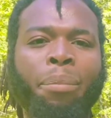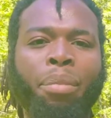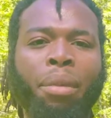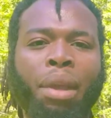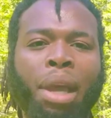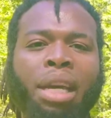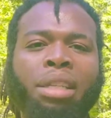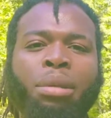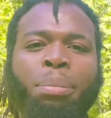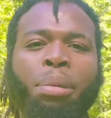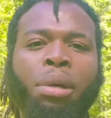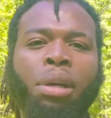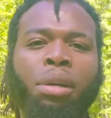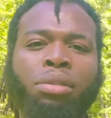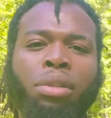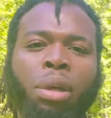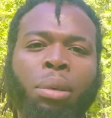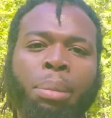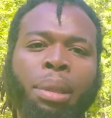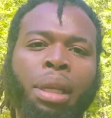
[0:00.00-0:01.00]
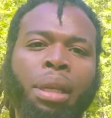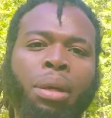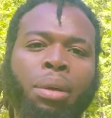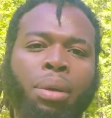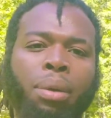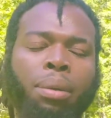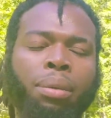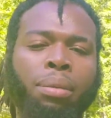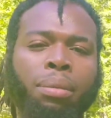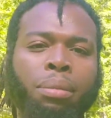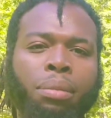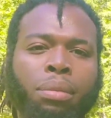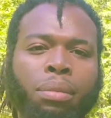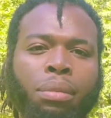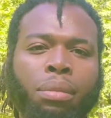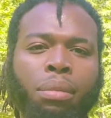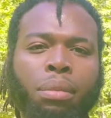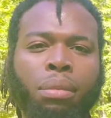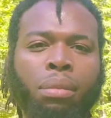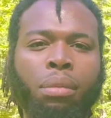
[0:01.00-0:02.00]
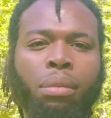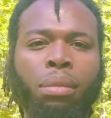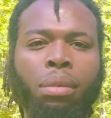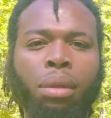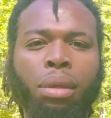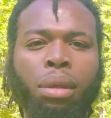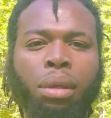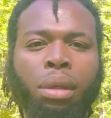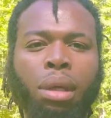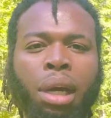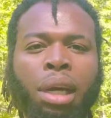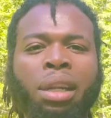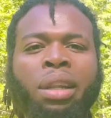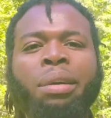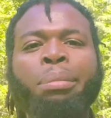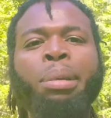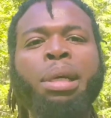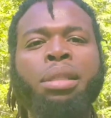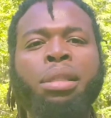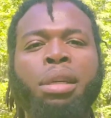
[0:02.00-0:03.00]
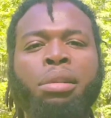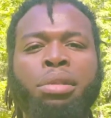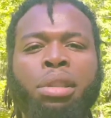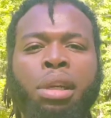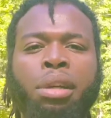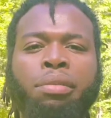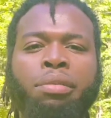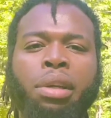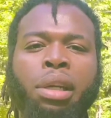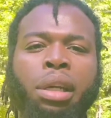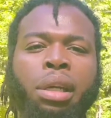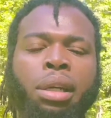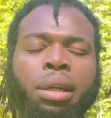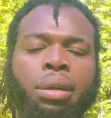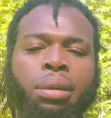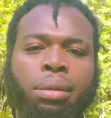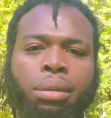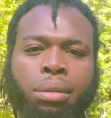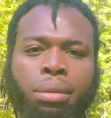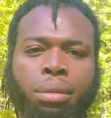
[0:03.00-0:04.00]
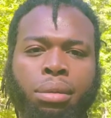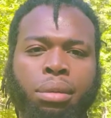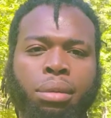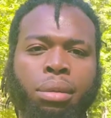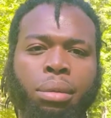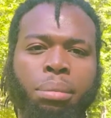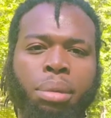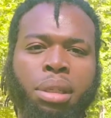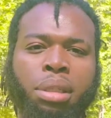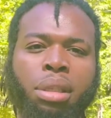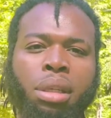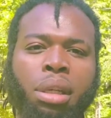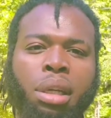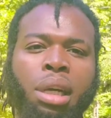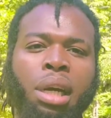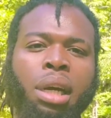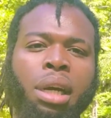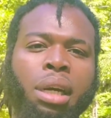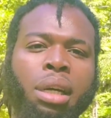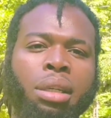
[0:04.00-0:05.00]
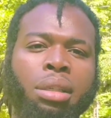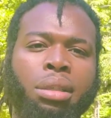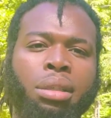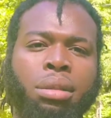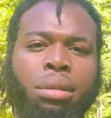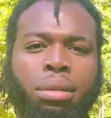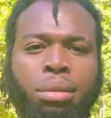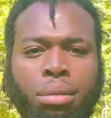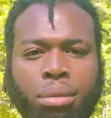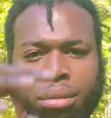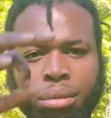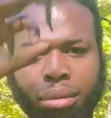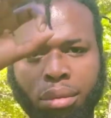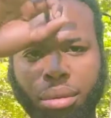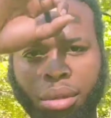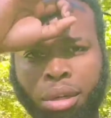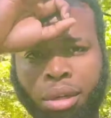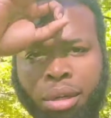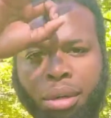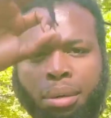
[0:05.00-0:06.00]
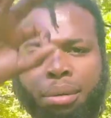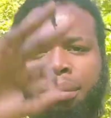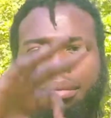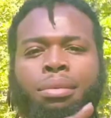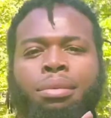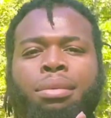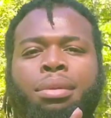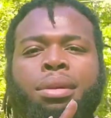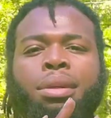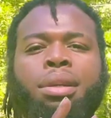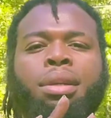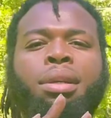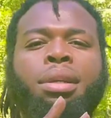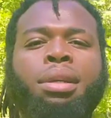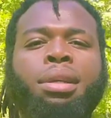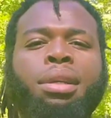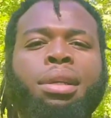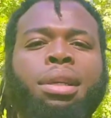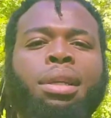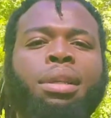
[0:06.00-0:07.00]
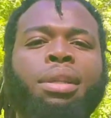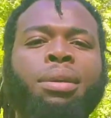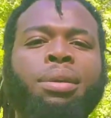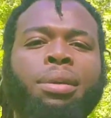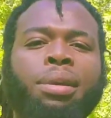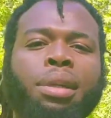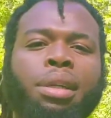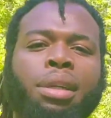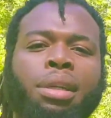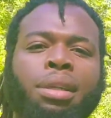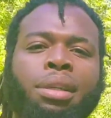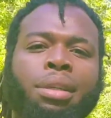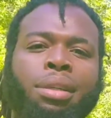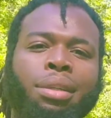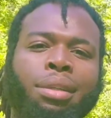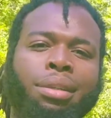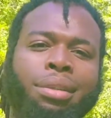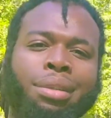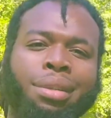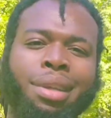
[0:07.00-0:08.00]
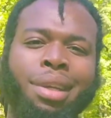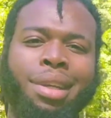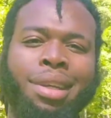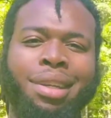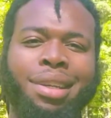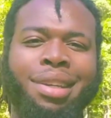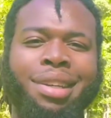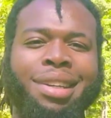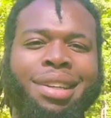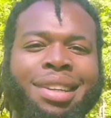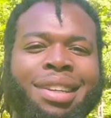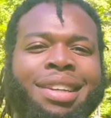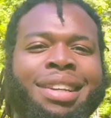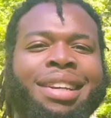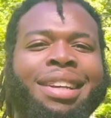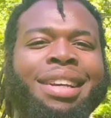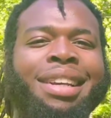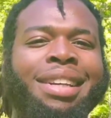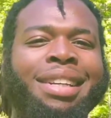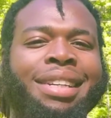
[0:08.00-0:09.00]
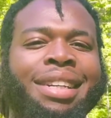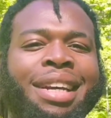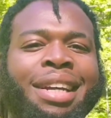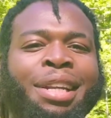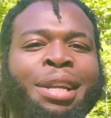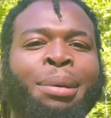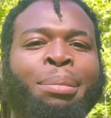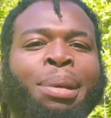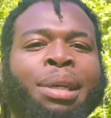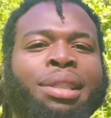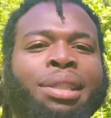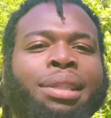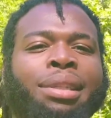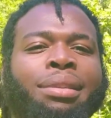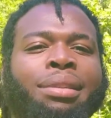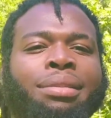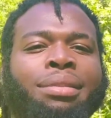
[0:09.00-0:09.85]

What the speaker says: As above, so below. I love myself. Share the video. Peace to the gods. Here. I throw it in there. I love myself.